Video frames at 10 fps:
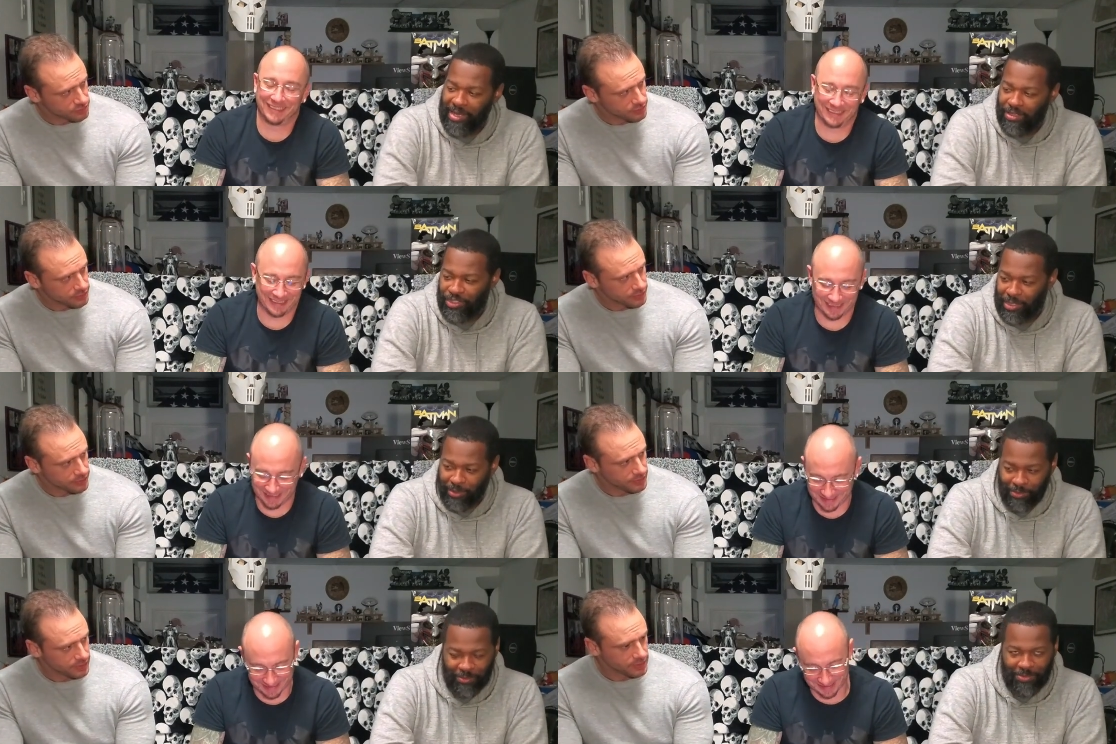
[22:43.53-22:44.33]
Speaker 1: energy
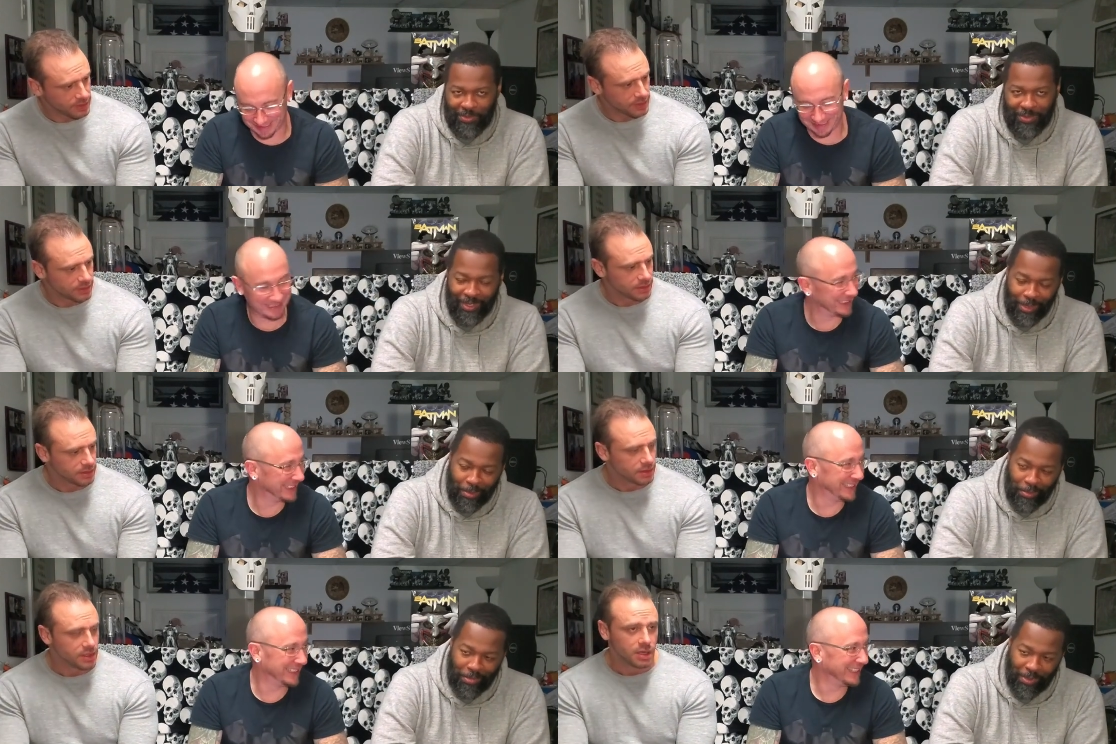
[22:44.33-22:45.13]

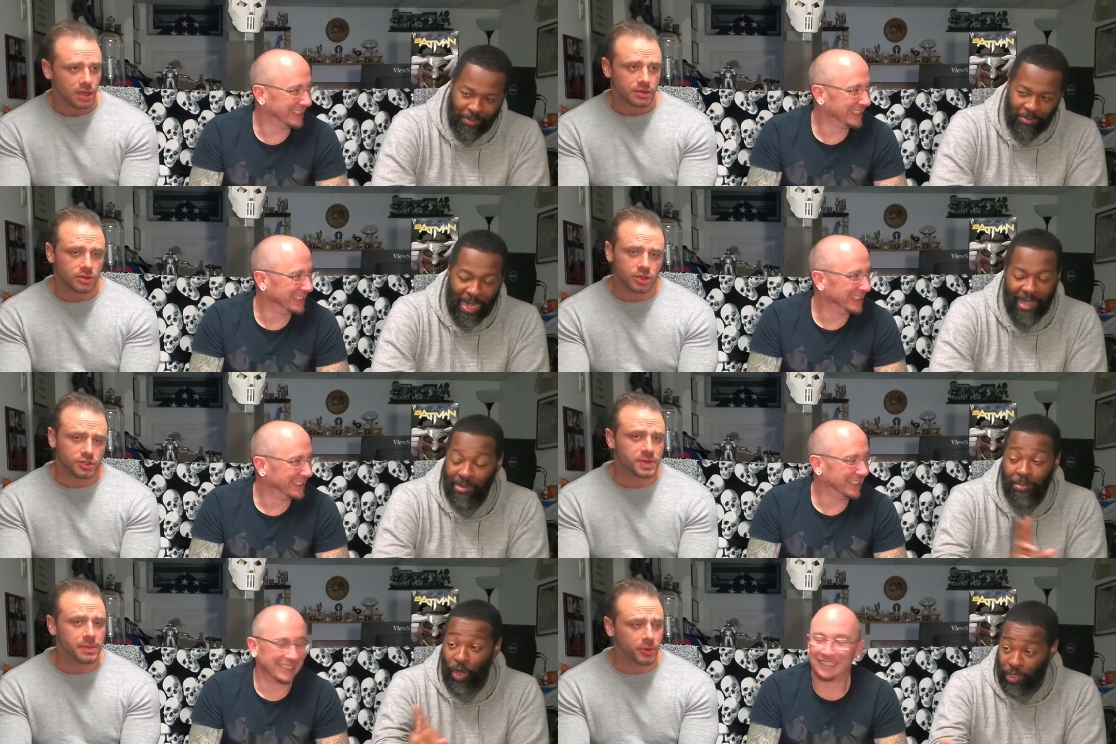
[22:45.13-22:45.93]
Speaker 2: Dude, there's
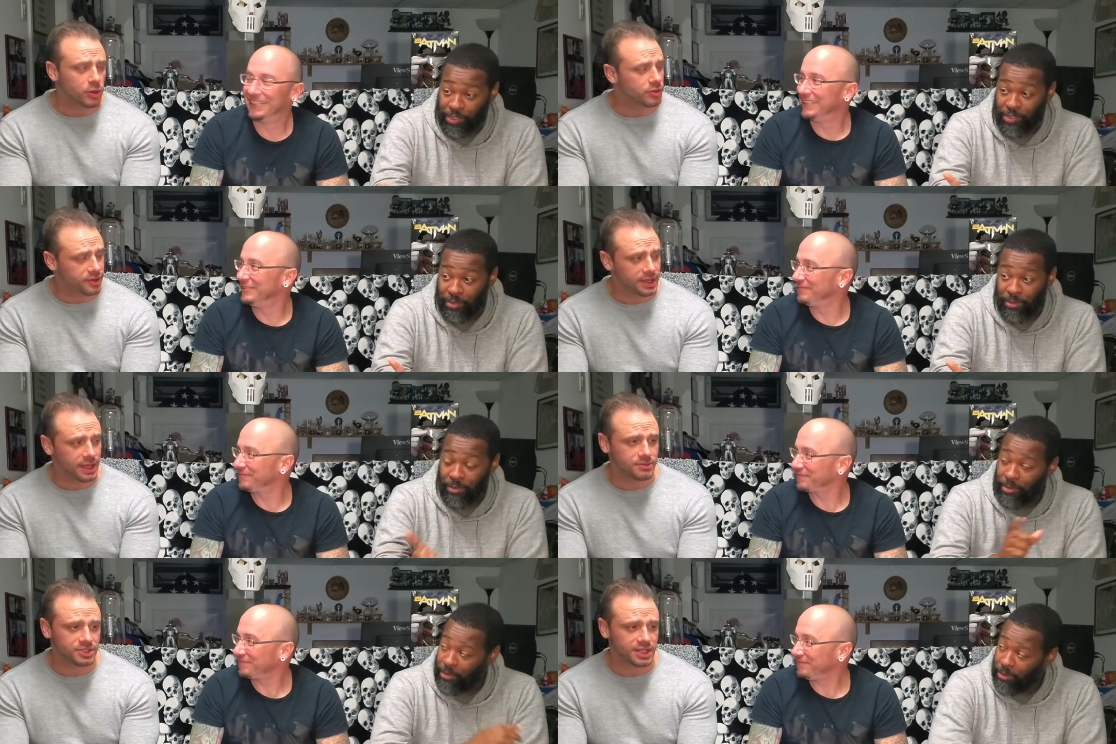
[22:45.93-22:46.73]
the people who think
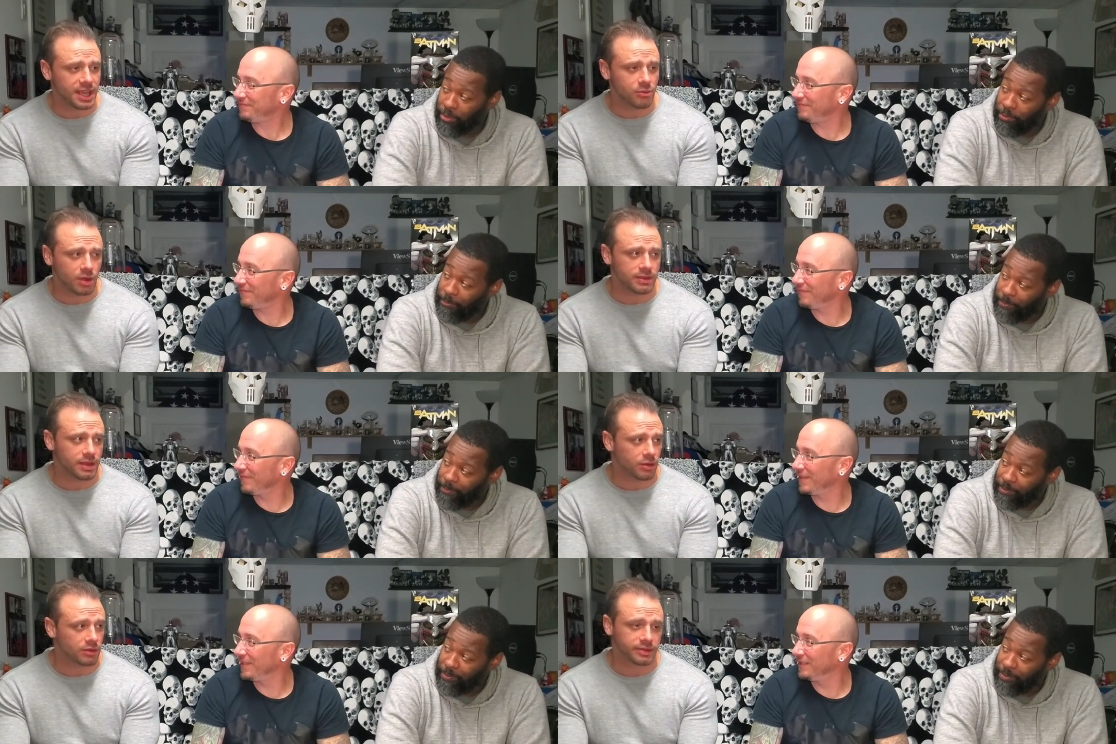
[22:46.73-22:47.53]
MGK won that
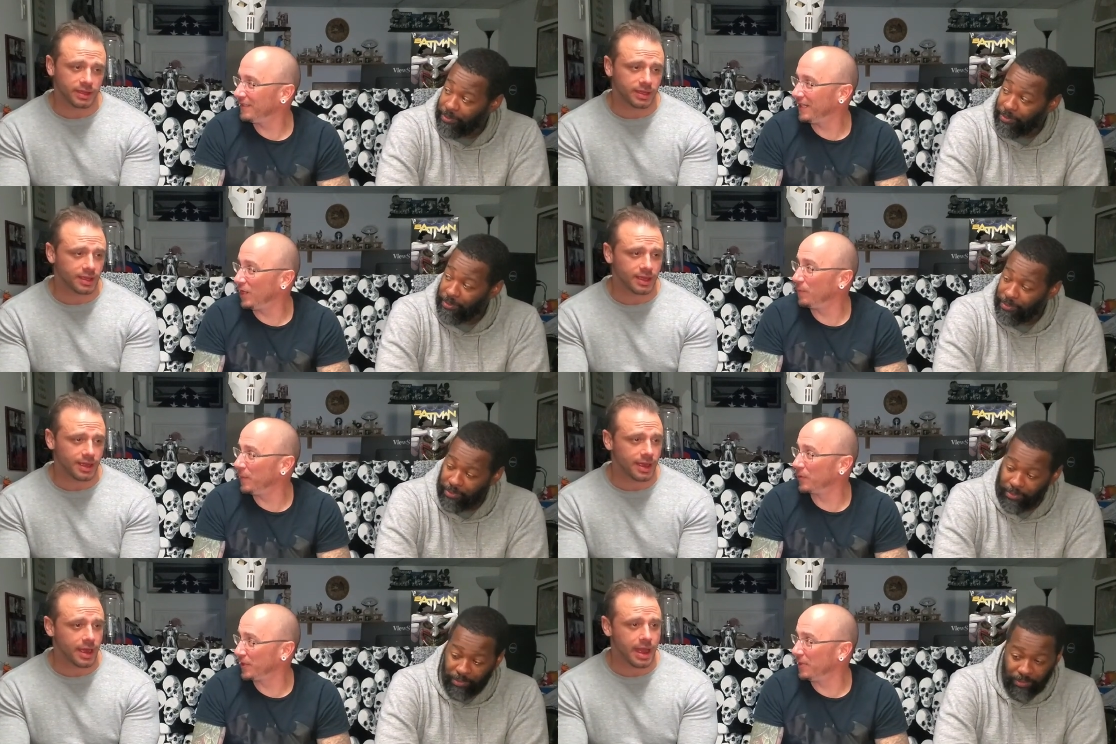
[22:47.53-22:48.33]
whole thing. I know
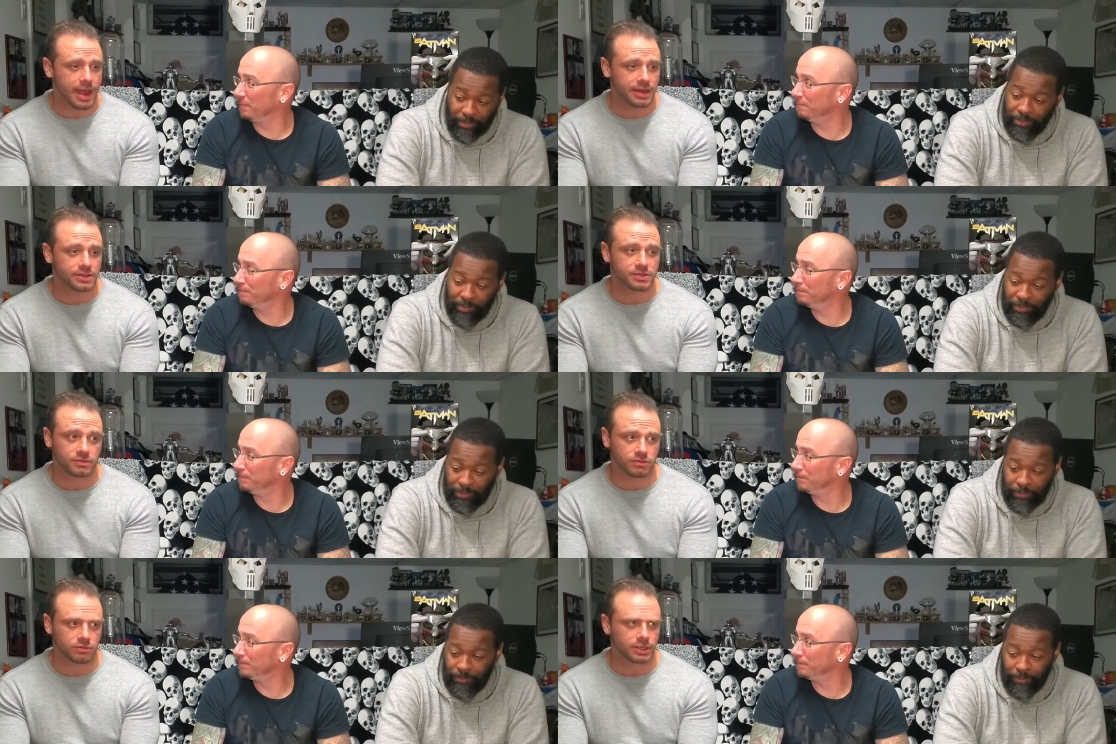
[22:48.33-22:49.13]
people are dumb, and it's
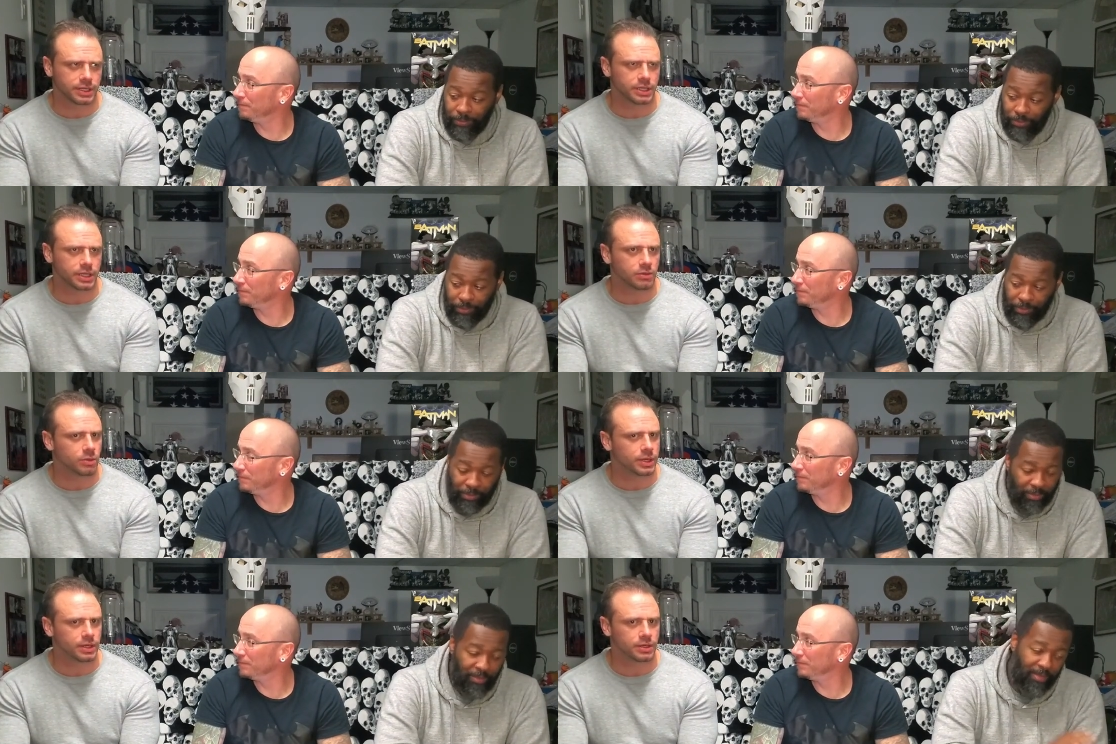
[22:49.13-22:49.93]
really
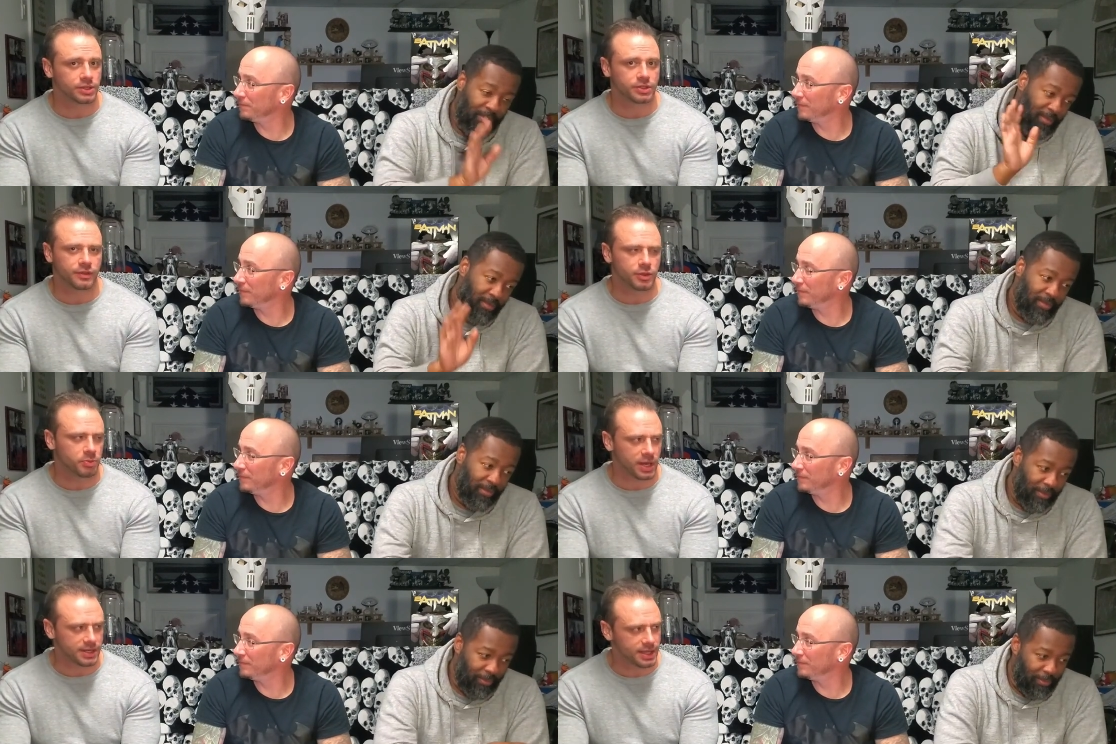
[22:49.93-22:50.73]
weird because if you
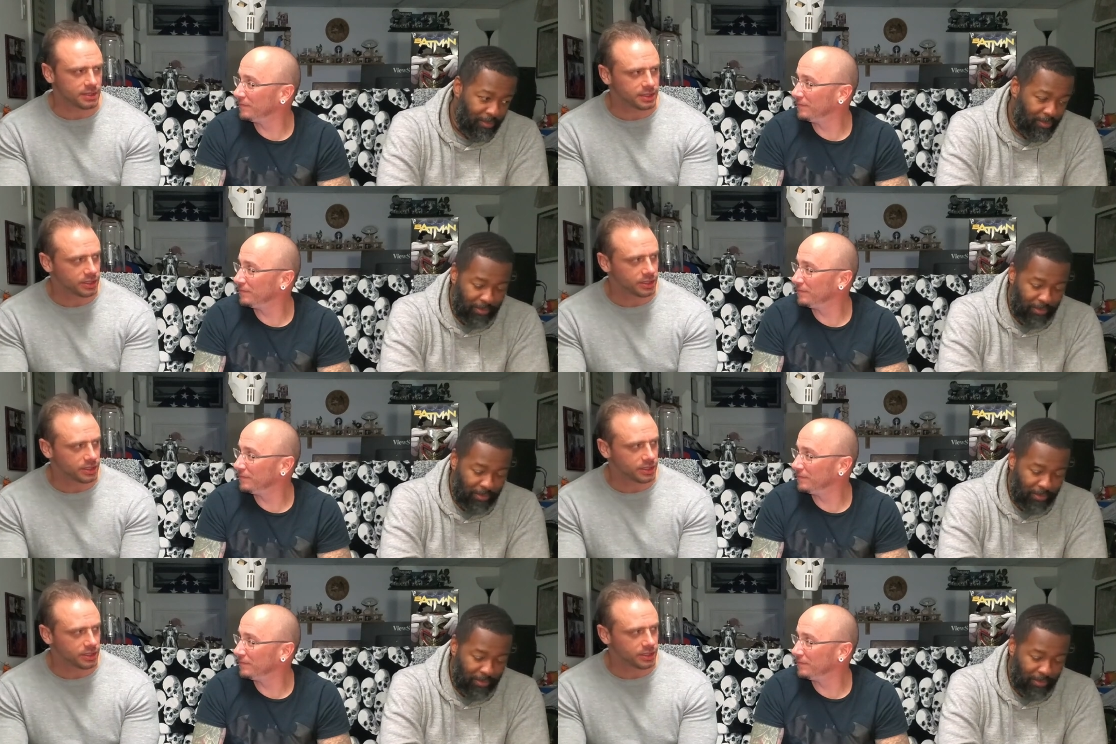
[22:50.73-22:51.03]
break down